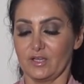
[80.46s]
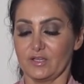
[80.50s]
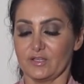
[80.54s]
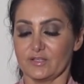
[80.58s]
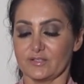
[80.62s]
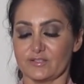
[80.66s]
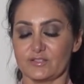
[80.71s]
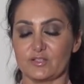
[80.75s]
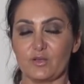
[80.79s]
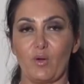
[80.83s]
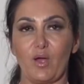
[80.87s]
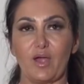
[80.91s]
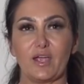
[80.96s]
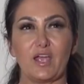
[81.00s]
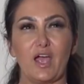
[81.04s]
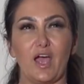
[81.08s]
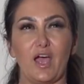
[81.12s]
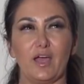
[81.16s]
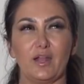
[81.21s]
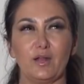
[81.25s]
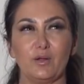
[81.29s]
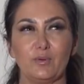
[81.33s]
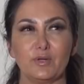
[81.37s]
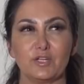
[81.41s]
So I
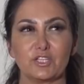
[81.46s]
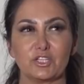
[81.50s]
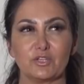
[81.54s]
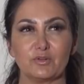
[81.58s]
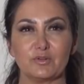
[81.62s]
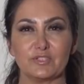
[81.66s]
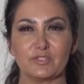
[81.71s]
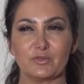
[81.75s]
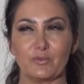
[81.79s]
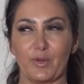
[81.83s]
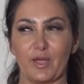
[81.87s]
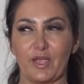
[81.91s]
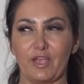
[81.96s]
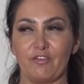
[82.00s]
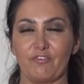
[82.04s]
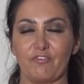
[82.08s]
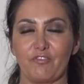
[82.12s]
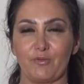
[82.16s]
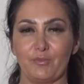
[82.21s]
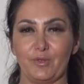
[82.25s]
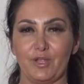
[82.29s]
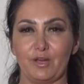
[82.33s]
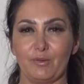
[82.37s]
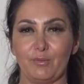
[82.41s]
kind of wish there was a way
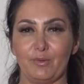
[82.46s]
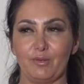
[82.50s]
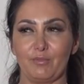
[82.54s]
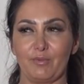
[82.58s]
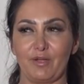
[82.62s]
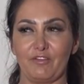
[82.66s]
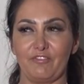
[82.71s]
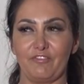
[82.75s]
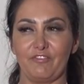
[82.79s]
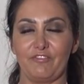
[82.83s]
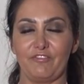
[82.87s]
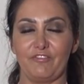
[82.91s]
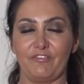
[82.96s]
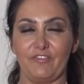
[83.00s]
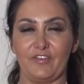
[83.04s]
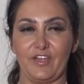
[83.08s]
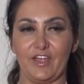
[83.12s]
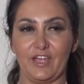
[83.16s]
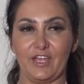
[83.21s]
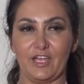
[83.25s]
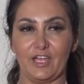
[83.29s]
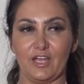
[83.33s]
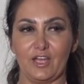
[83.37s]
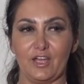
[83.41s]
for me to meet my
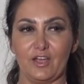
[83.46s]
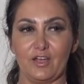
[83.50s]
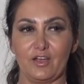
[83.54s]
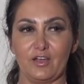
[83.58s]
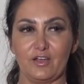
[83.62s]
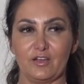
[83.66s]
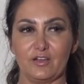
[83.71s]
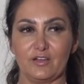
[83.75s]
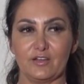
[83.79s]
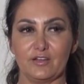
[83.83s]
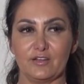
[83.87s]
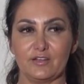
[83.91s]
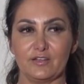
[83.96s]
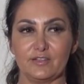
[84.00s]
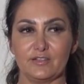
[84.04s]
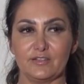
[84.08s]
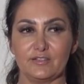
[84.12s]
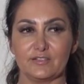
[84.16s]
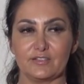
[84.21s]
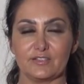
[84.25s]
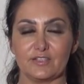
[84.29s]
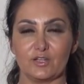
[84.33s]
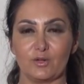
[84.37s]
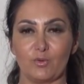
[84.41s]

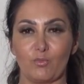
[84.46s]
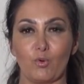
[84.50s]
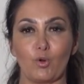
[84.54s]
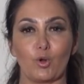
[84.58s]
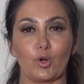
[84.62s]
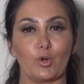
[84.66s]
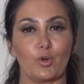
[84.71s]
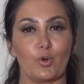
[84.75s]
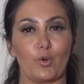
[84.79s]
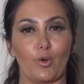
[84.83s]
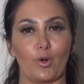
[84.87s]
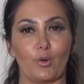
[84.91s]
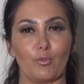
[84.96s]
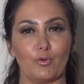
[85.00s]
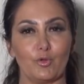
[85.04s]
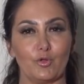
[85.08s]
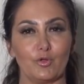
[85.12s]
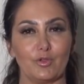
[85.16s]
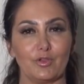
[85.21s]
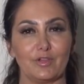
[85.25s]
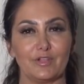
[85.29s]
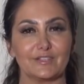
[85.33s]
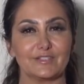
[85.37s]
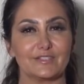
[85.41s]
fans in a more
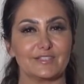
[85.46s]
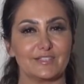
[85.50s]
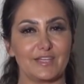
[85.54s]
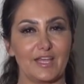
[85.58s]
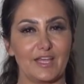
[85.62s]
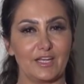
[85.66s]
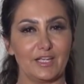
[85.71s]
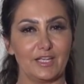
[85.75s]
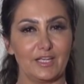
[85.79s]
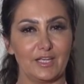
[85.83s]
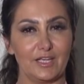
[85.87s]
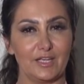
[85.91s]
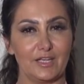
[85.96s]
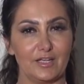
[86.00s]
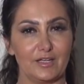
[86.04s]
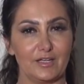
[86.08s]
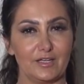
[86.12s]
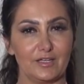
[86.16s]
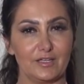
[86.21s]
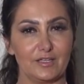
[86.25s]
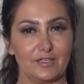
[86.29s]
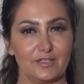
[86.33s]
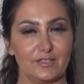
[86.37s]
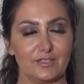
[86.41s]
normal
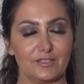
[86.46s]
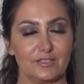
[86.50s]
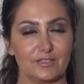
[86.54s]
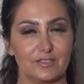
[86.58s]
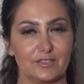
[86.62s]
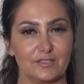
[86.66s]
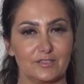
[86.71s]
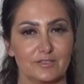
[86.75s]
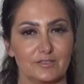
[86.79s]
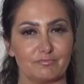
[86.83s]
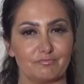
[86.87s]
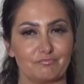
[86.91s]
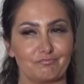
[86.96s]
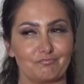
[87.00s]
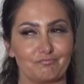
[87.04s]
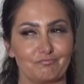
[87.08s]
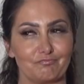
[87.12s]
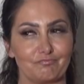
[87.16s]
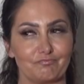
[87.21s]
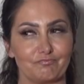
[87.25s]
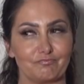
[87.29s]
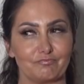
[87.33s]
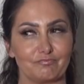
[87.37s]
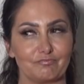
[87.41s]
setting.
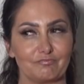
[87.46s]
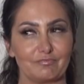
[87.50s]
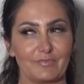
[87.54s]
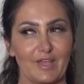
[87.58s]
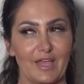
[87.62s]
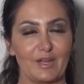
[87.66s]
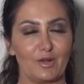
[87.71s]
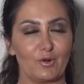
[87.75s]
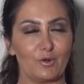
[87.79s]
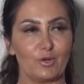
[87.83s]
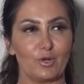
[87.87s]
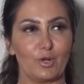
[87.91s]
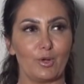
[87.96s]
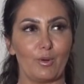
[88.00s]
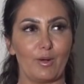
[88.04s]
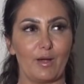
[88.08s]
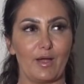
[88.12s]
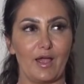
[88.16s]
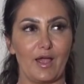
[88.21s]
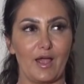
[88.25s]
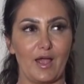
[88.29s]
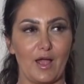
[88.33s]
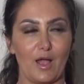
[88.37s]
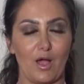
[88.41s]
I don't know
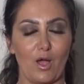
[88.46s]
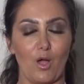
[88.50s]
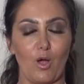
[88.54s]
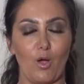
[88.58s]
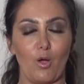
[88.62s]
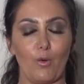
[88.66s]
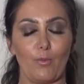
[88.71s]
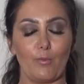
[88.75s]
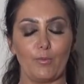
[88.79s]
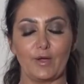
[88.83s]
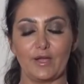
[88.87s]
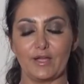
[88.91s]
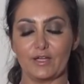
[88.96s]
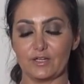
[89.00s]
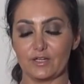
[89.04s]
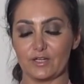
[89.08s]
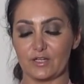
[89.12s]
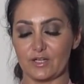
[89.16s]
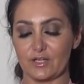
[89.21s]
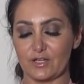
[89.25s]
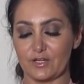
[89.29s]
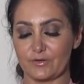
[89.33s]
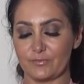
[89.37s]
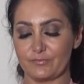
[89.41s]
how, but
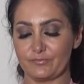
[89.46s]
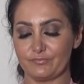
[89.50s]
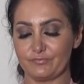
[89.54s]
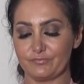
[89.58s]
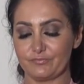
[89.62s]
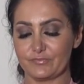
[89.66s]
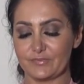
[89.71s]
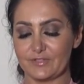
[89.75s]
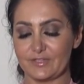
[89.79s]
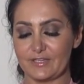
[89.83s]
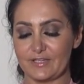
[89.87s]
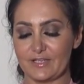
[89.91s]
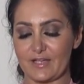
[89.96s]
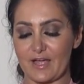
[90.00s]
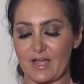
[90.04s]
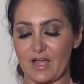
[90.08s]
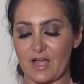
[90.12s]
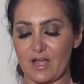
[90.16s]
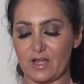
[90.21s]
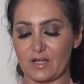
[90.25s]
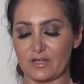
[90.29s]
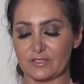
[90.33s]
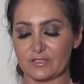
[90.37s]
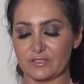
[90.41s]

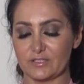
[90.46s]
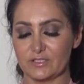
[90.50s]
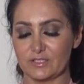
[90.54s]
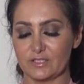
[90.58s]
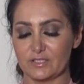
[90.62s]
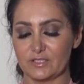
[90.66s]
yeah.